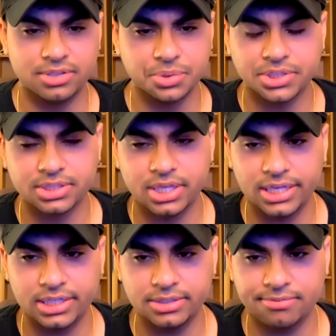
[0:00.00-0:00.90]
It wasn't
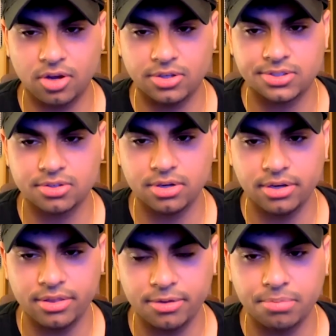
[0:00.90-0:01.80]
like a all-star or
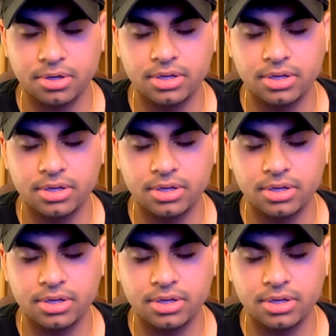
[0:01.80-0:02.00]
anything, but